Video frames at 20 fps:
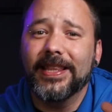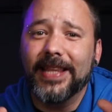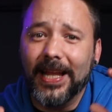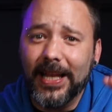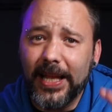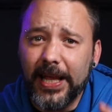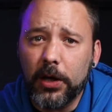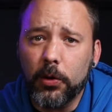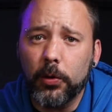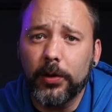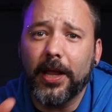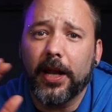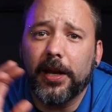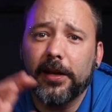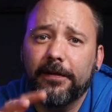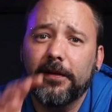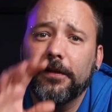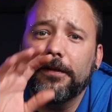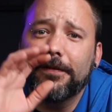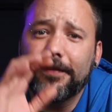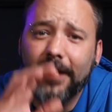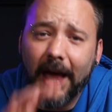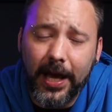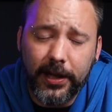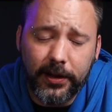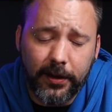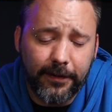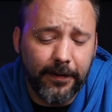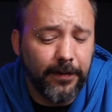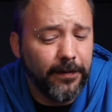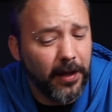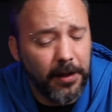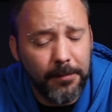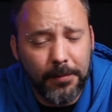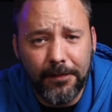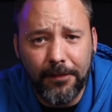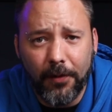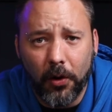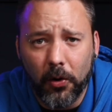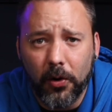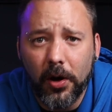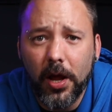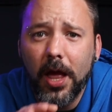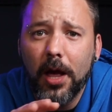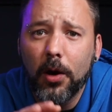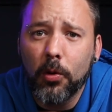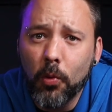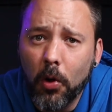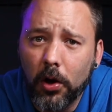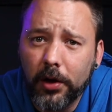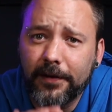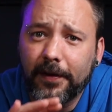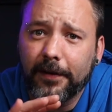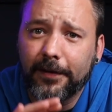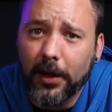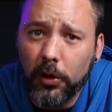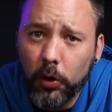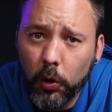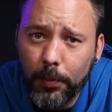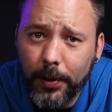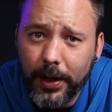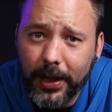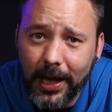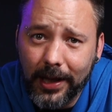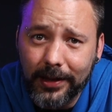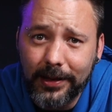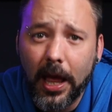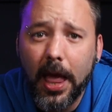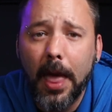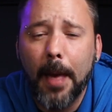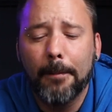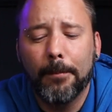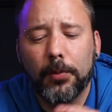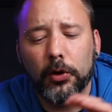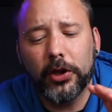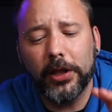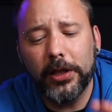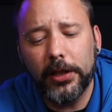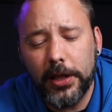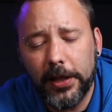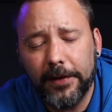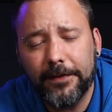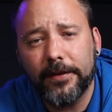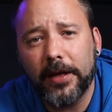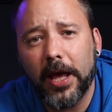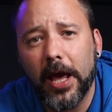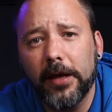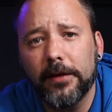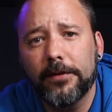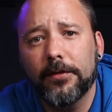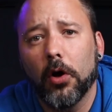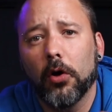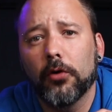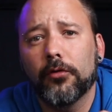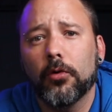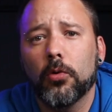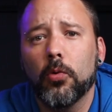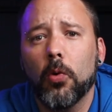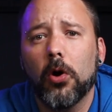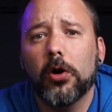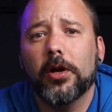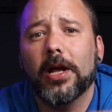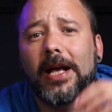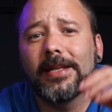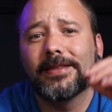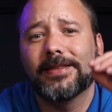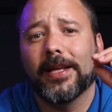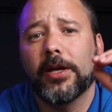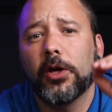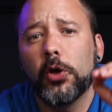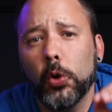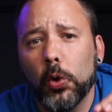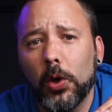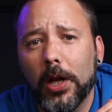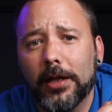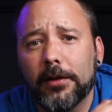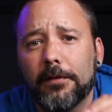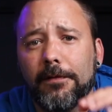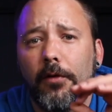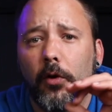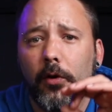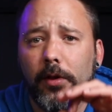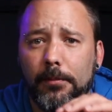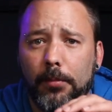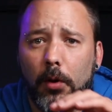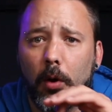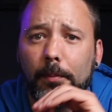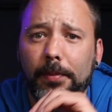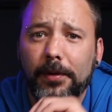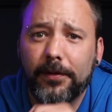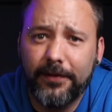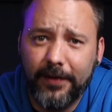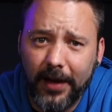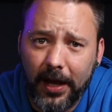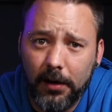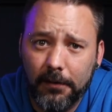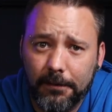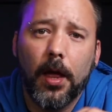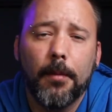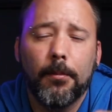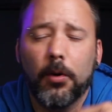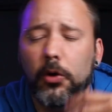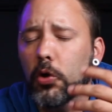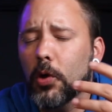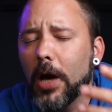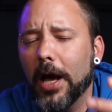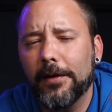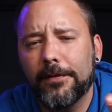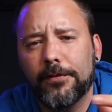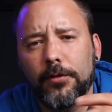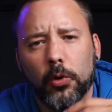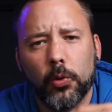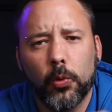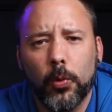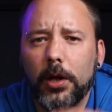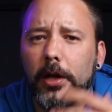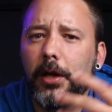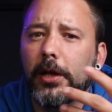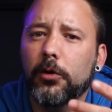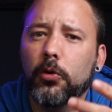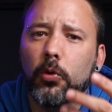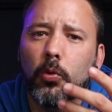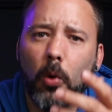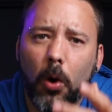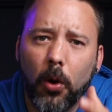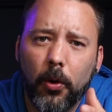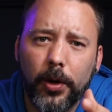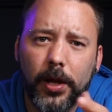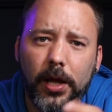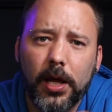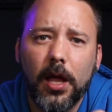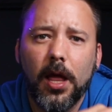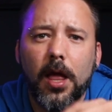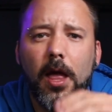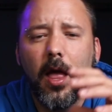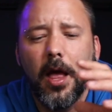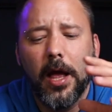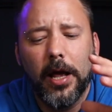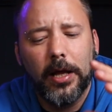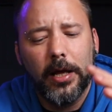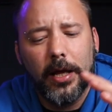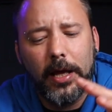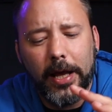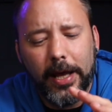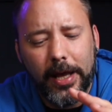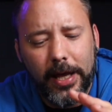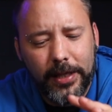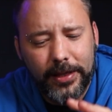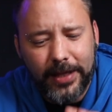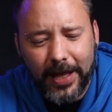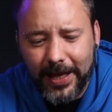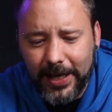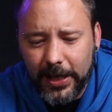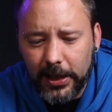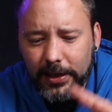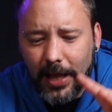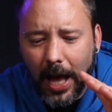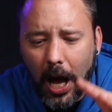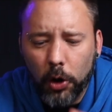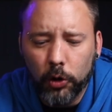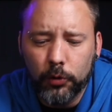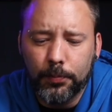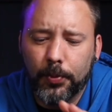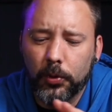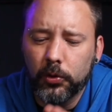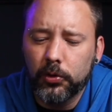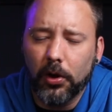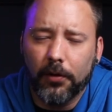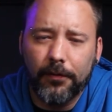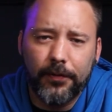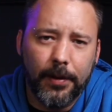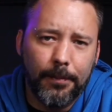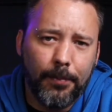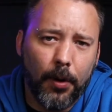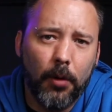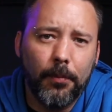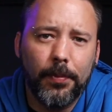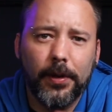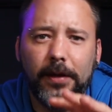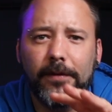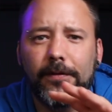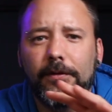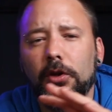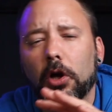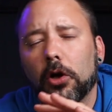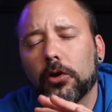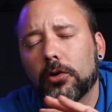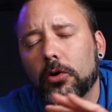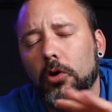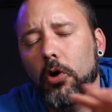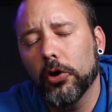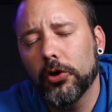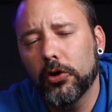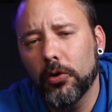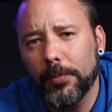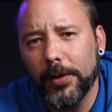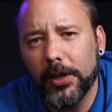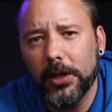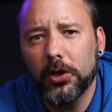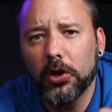The liquid that is inside, as I said before, works as a lubricant, but in this case also works as the coolant for the pump itself. But you guys don't really need to worry, the heat output of the pump is not going to be